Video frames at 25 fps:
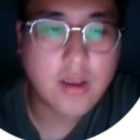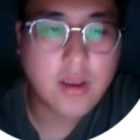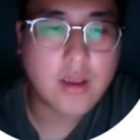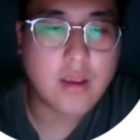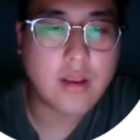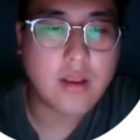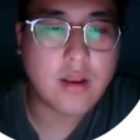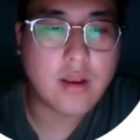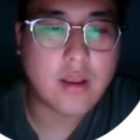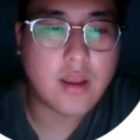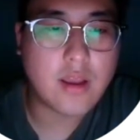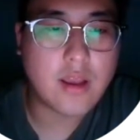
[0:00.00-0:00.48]

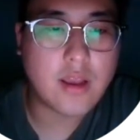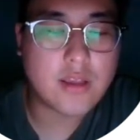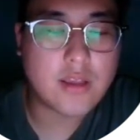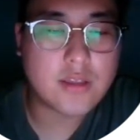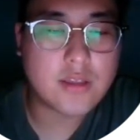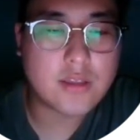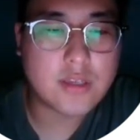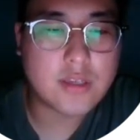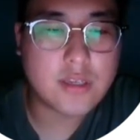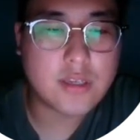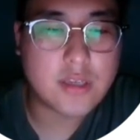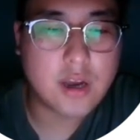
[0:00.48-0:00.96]
And as
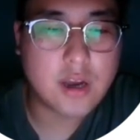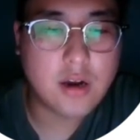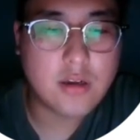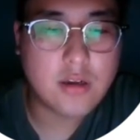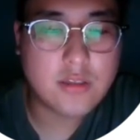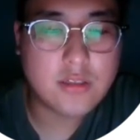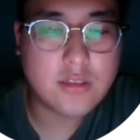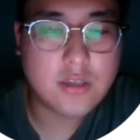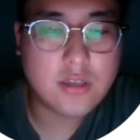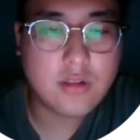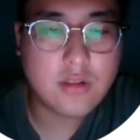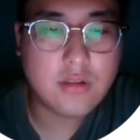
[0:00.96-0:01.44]
the young
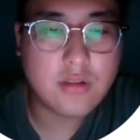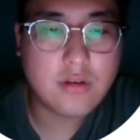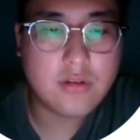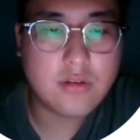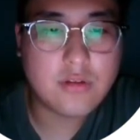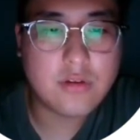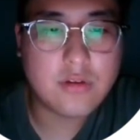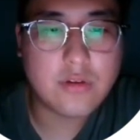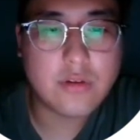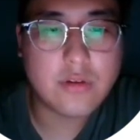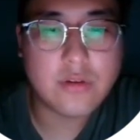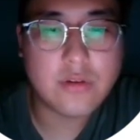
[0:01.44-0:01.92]
cell
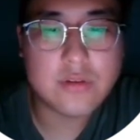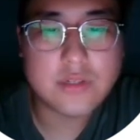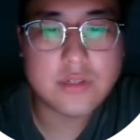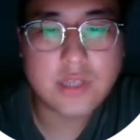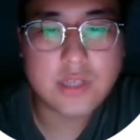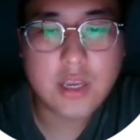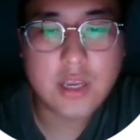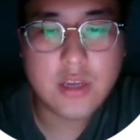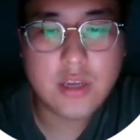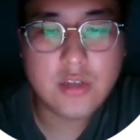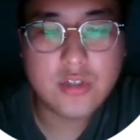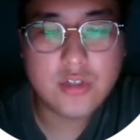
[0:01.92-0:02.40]
undergoes
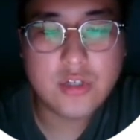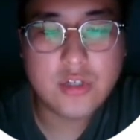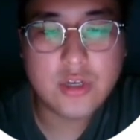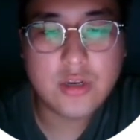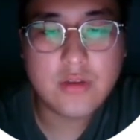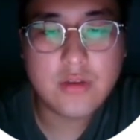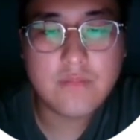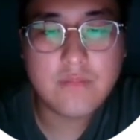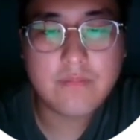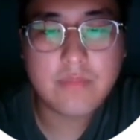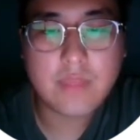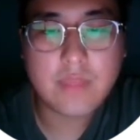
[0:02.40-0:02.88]

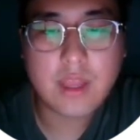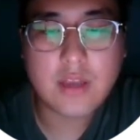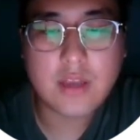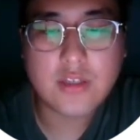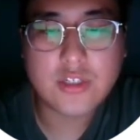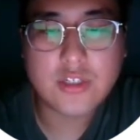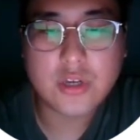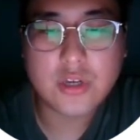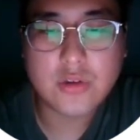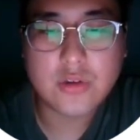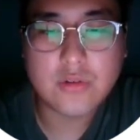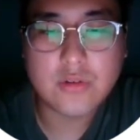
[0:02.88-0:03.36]
aging, it
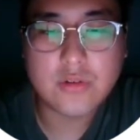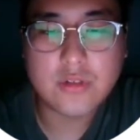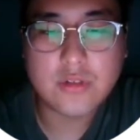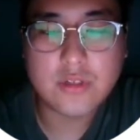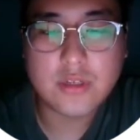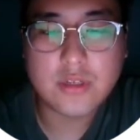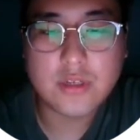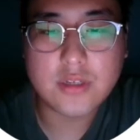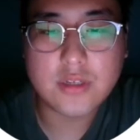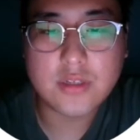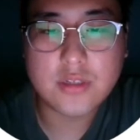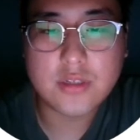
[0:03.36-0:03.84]
shows
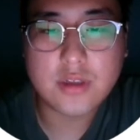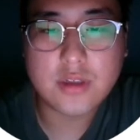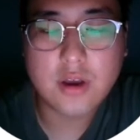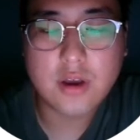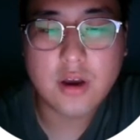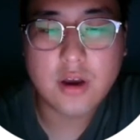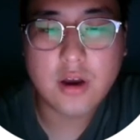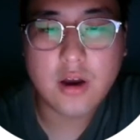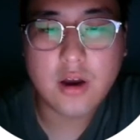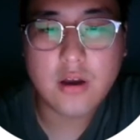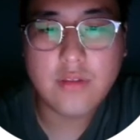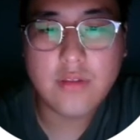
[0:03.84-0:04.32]
this
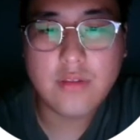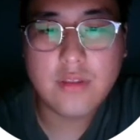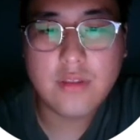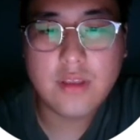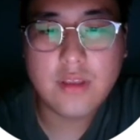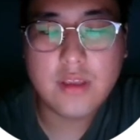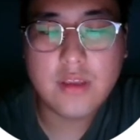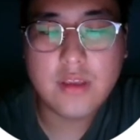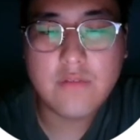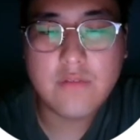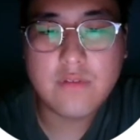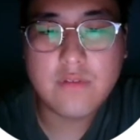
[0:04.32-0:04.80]

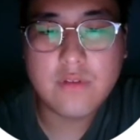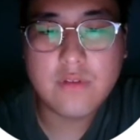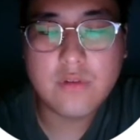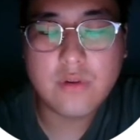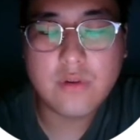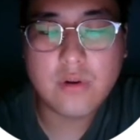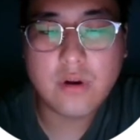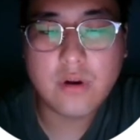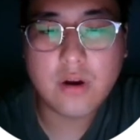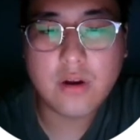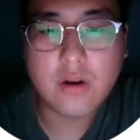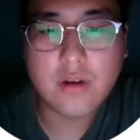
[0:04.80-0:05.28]
uneven
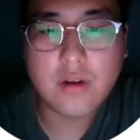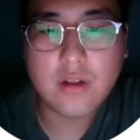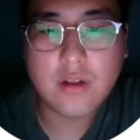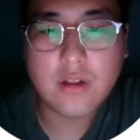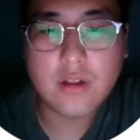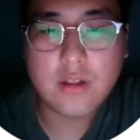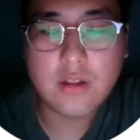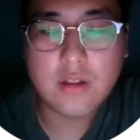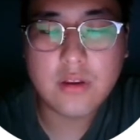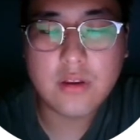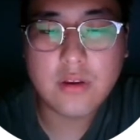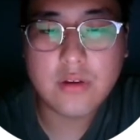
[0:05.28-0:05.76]
or
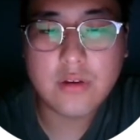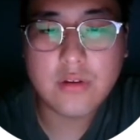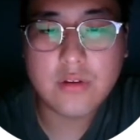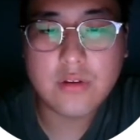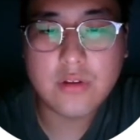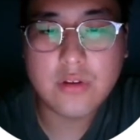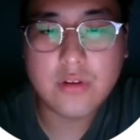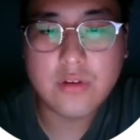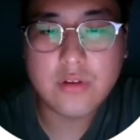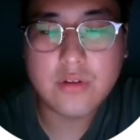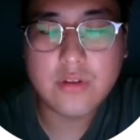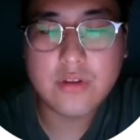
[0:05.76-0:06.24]
unclear
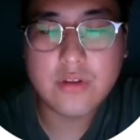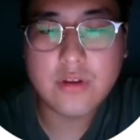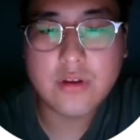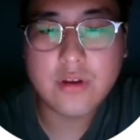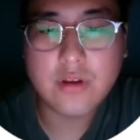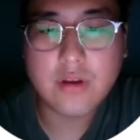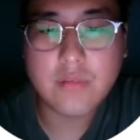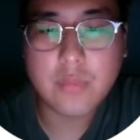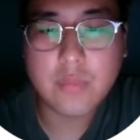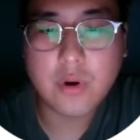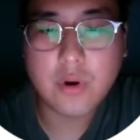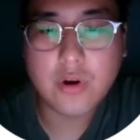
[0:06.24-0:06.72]
nuclear
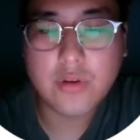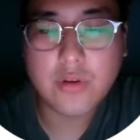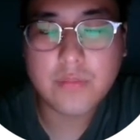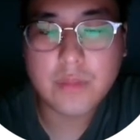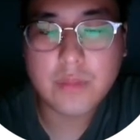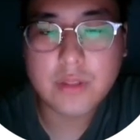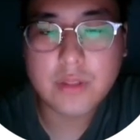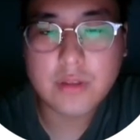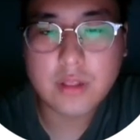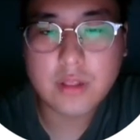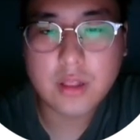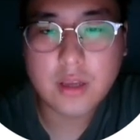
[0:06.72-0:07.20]

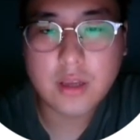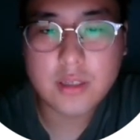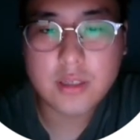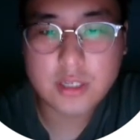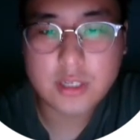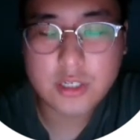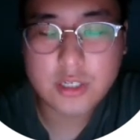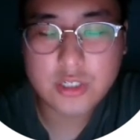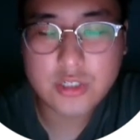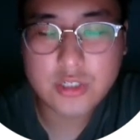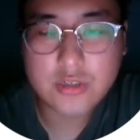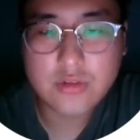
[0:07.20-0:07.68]

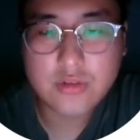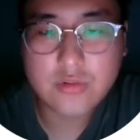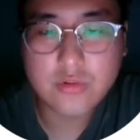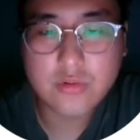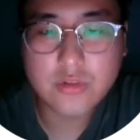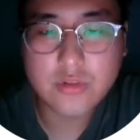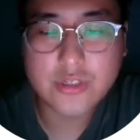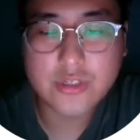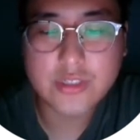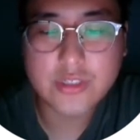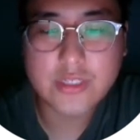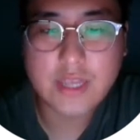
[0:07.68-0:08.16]
compartmentalization,
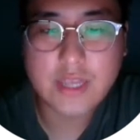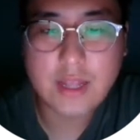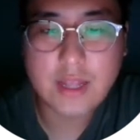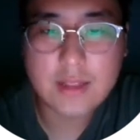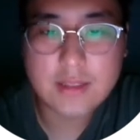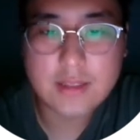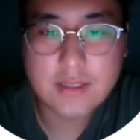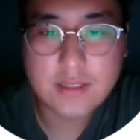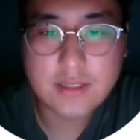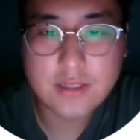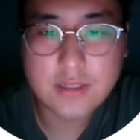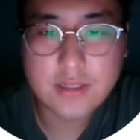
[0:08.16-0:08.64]
which is
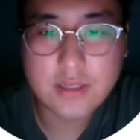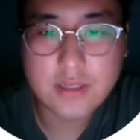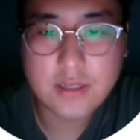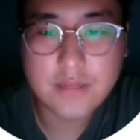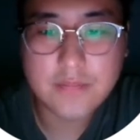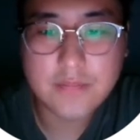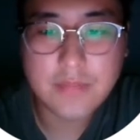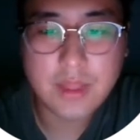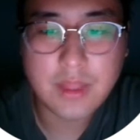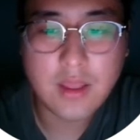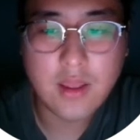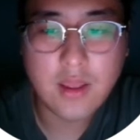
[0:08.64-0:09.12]

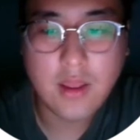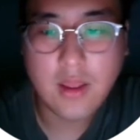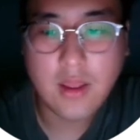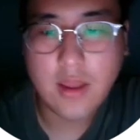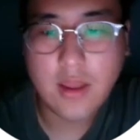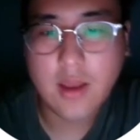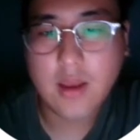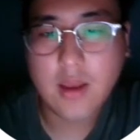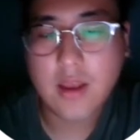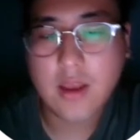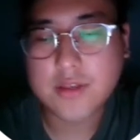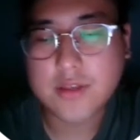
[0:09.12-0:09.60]
NC,
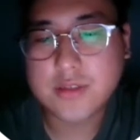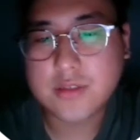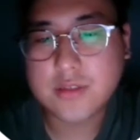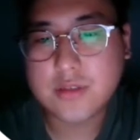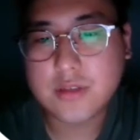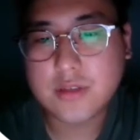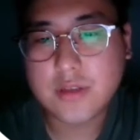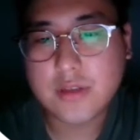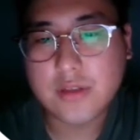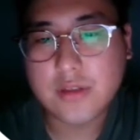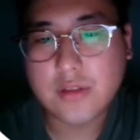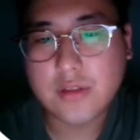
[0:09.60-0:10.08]
as
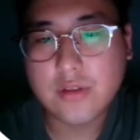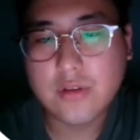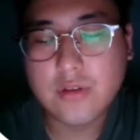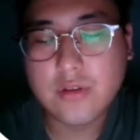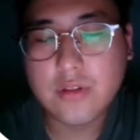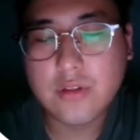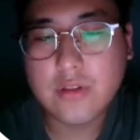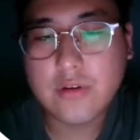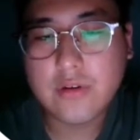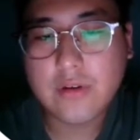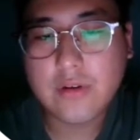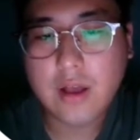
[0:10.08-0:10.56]
the
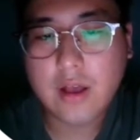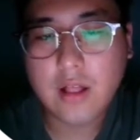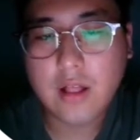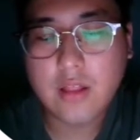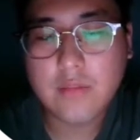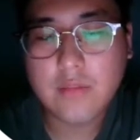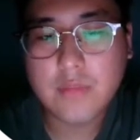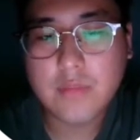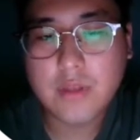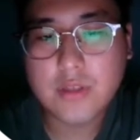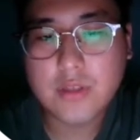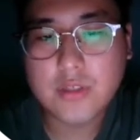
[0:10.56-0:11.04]
nuclear
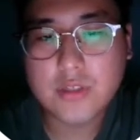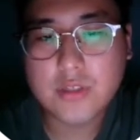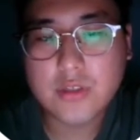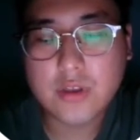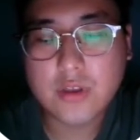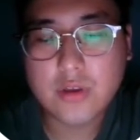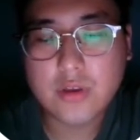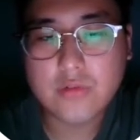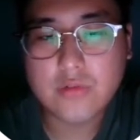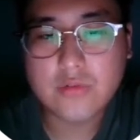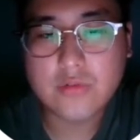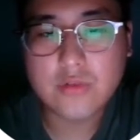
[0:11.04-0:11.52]
elements
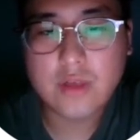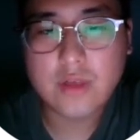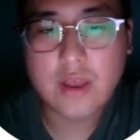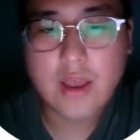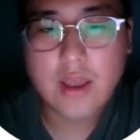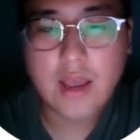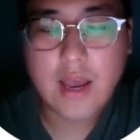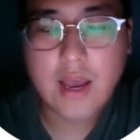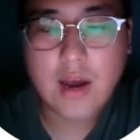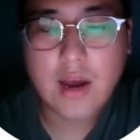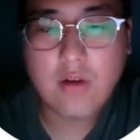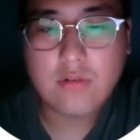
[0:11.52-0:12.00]
goes
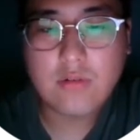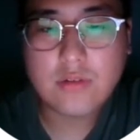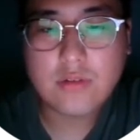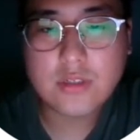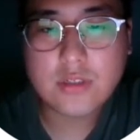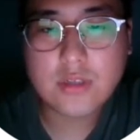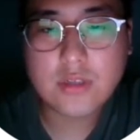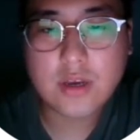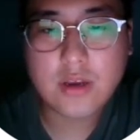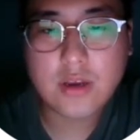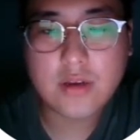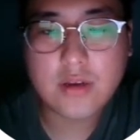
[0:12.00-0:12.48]

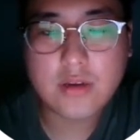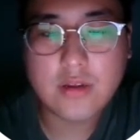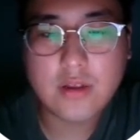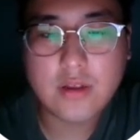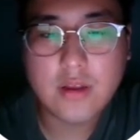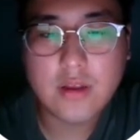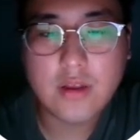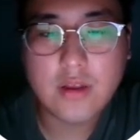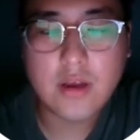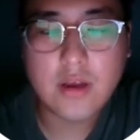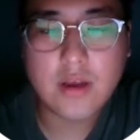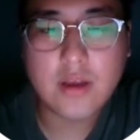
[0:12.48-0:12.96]
outside
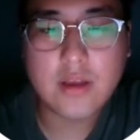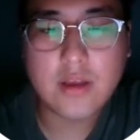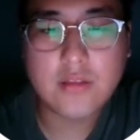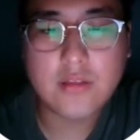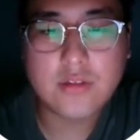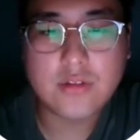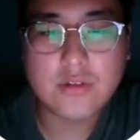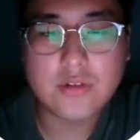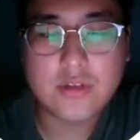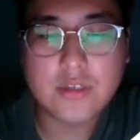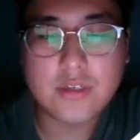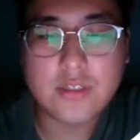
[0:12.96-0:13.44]

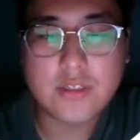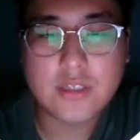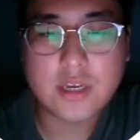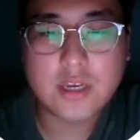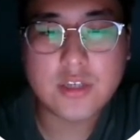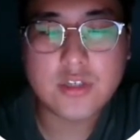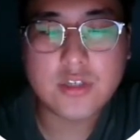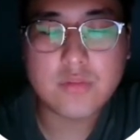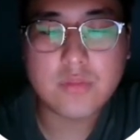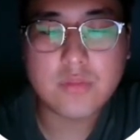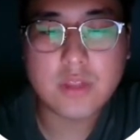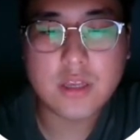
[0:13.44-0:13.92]
into the
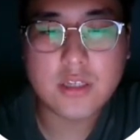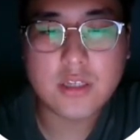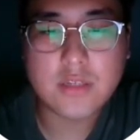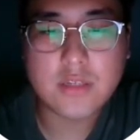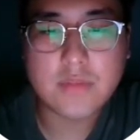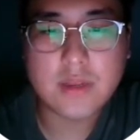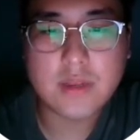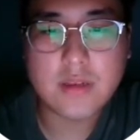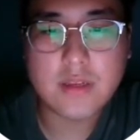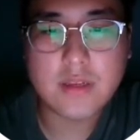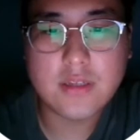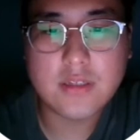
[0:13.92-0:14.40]
cytoplasm,
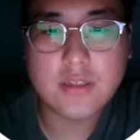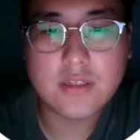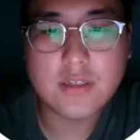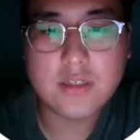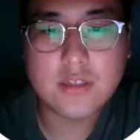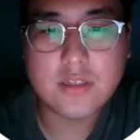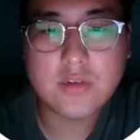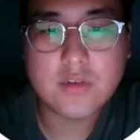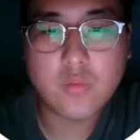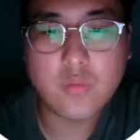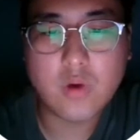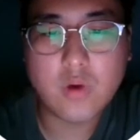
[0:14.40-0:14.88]
and this is
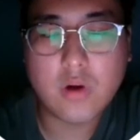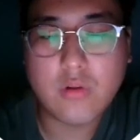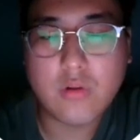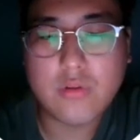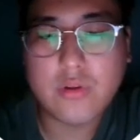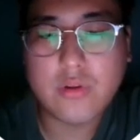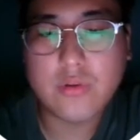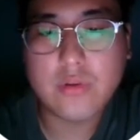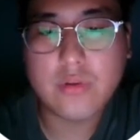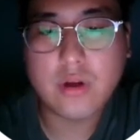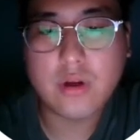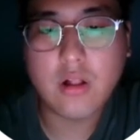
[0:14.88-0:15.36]
a
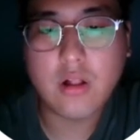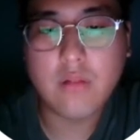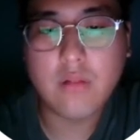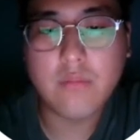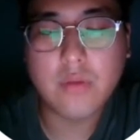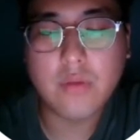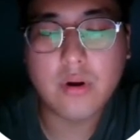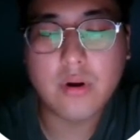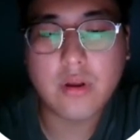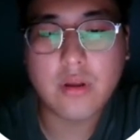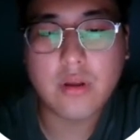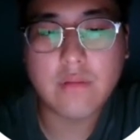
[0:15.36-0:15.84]
well-known
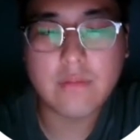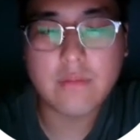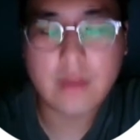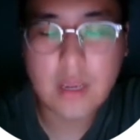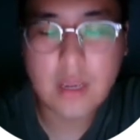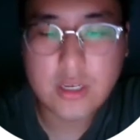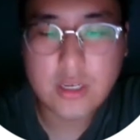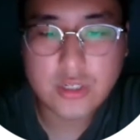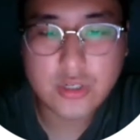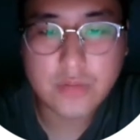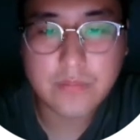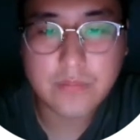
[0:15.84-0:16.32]
hallmark of
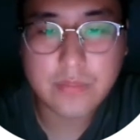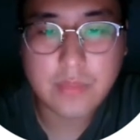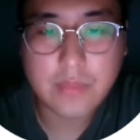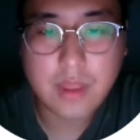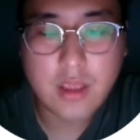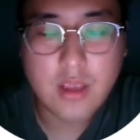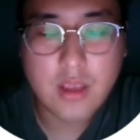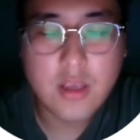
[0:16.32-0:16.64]
aging.